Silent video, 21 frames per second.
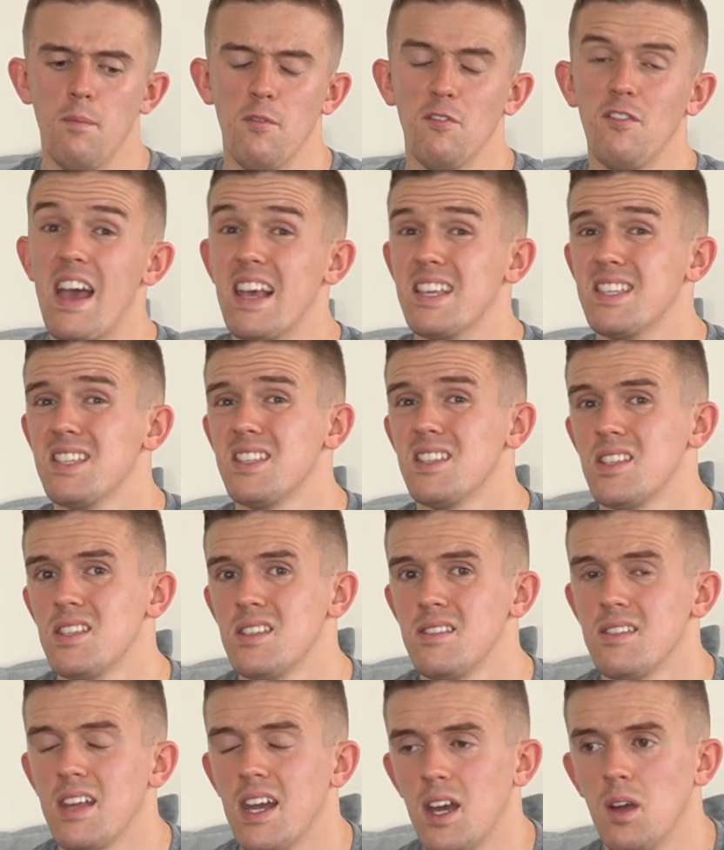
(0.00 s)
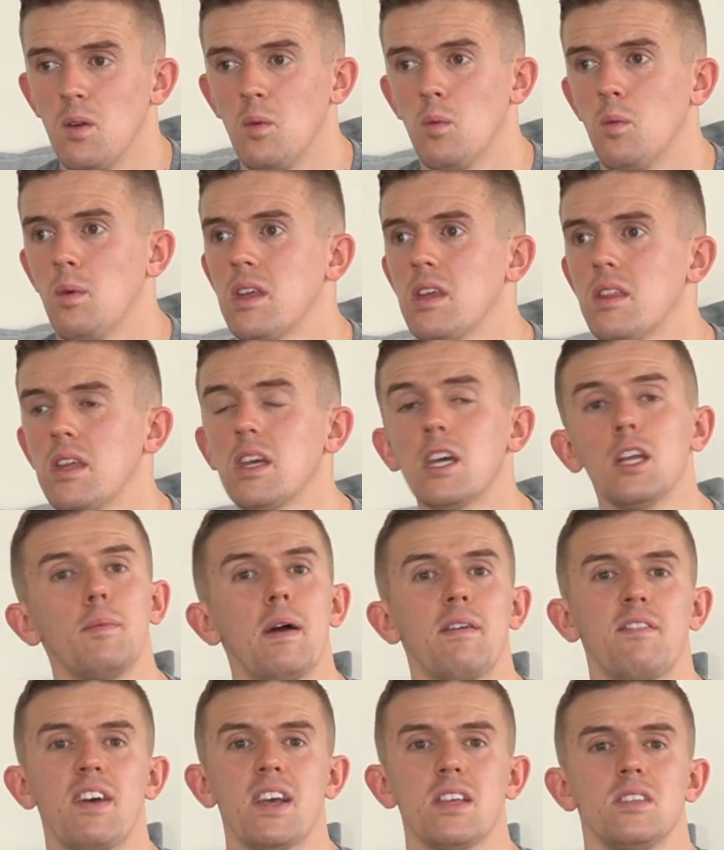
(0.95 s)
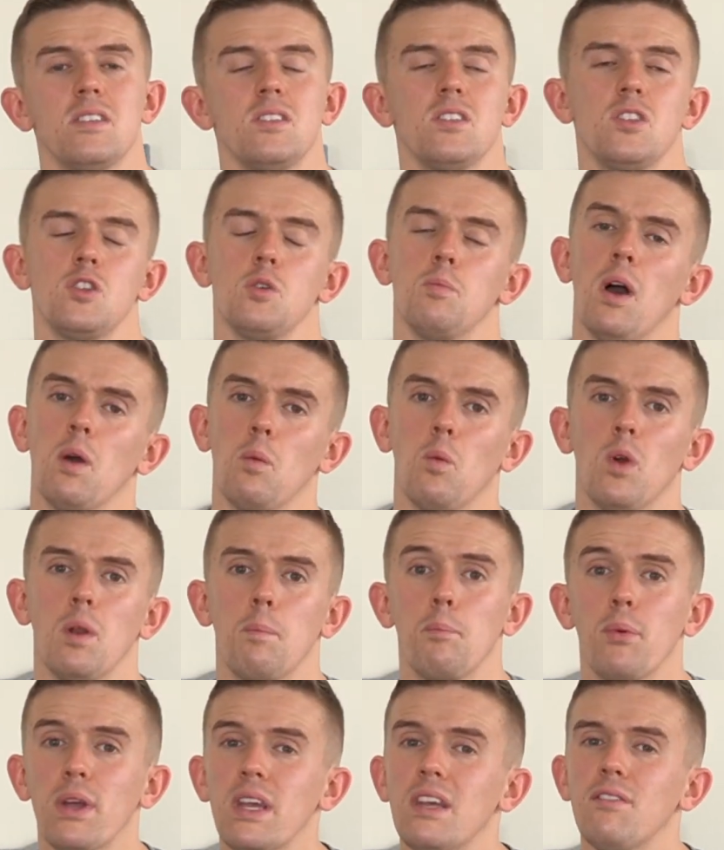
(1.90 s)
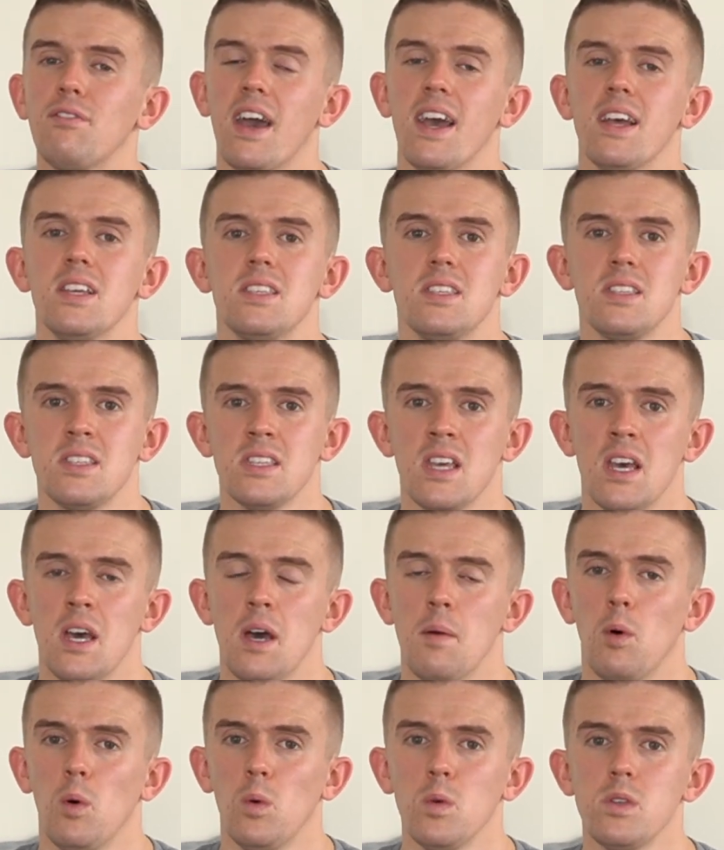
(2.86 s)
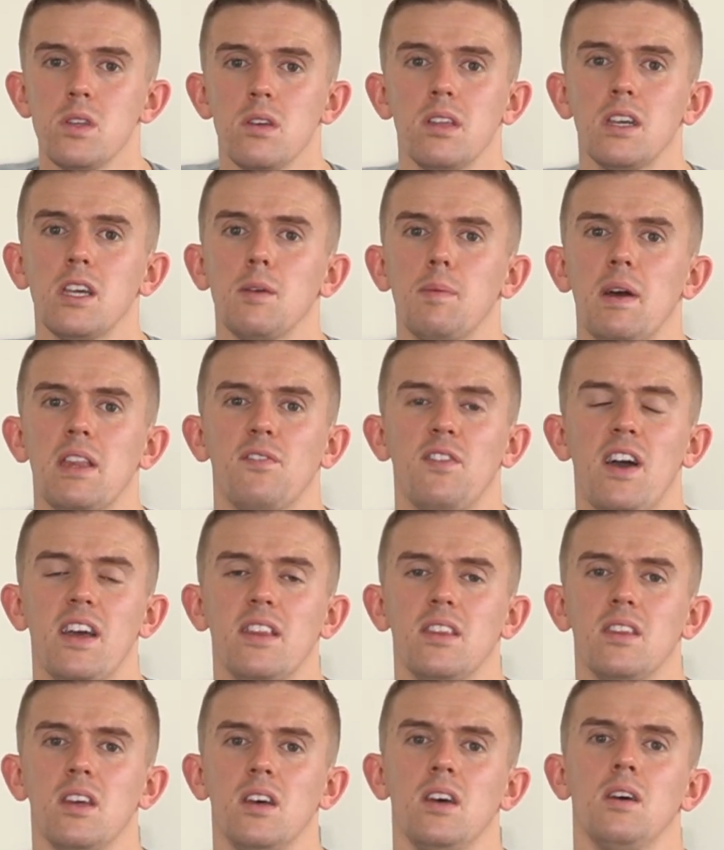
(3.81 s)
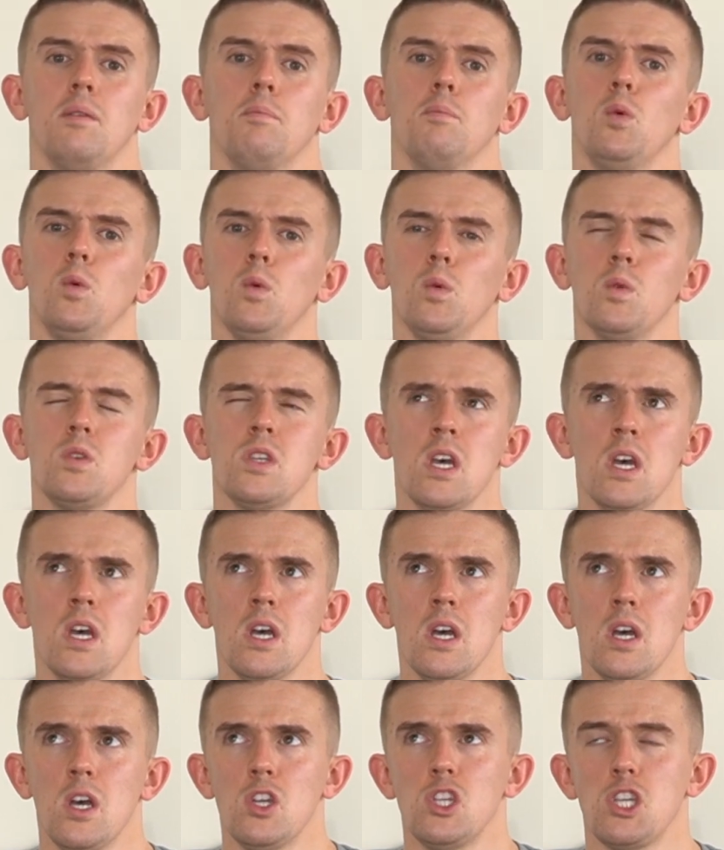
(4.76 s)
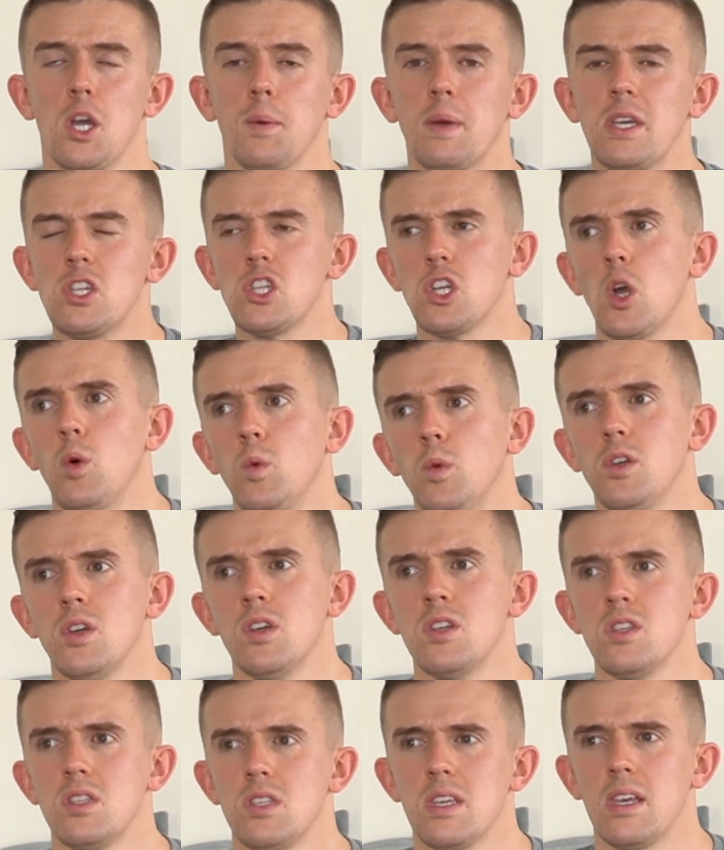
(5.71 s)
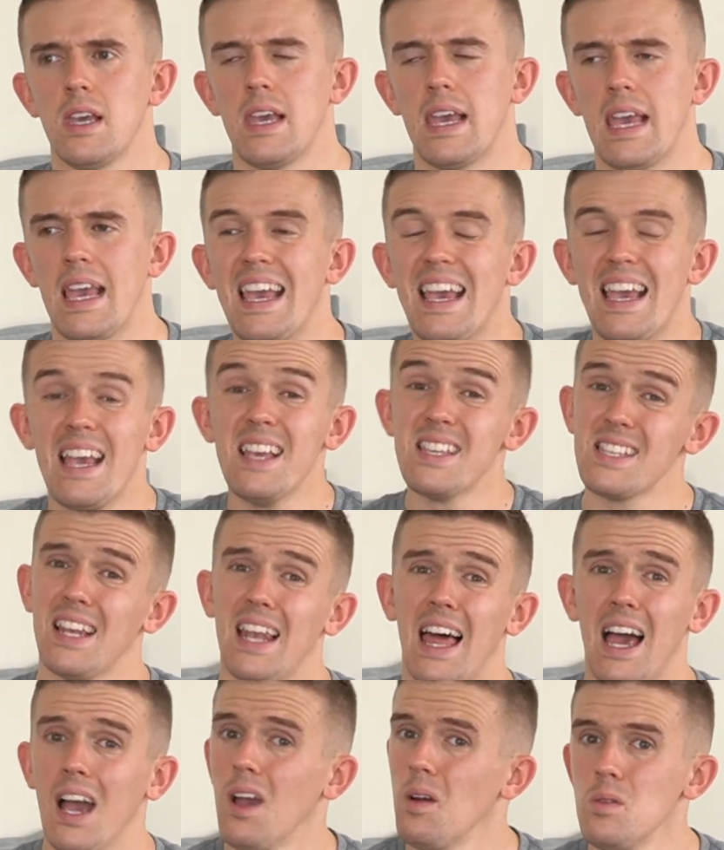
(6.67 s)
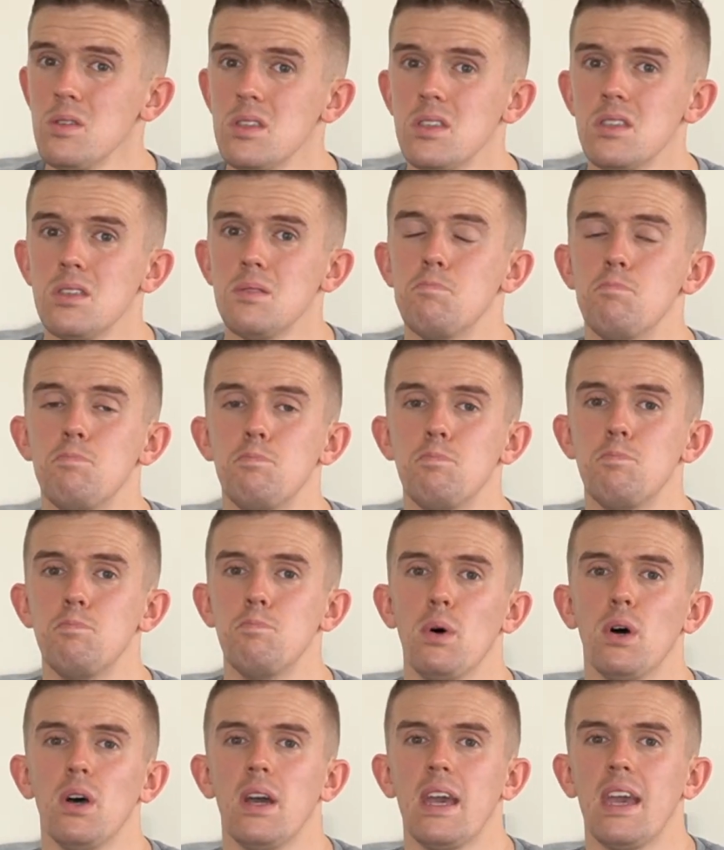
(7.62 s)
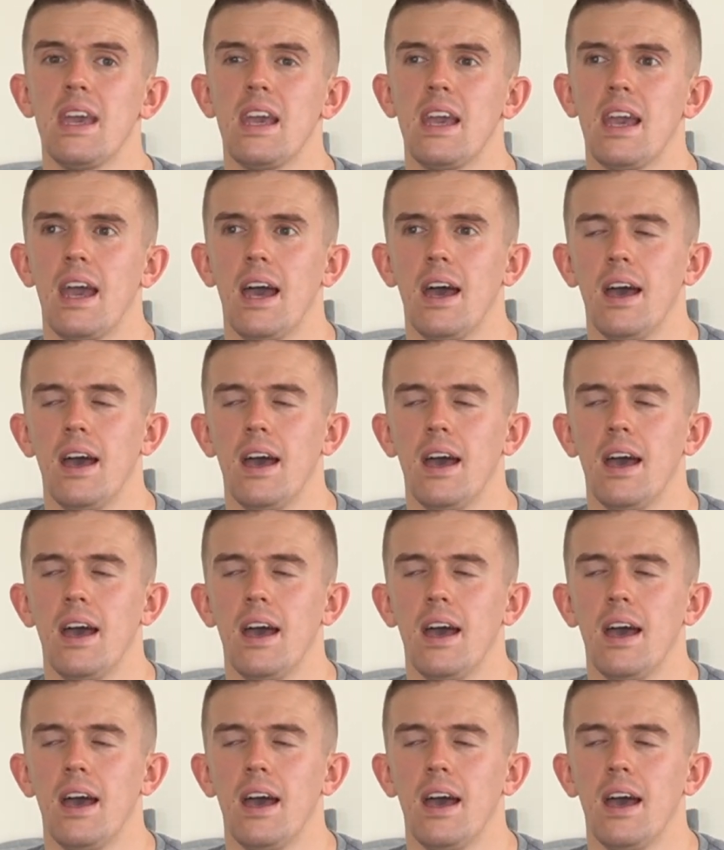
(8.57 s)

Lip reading: Vests. Now, when you're thinking about vests, you might want to bring vests, but also think about the fact that malls showing shoulders is allowed, but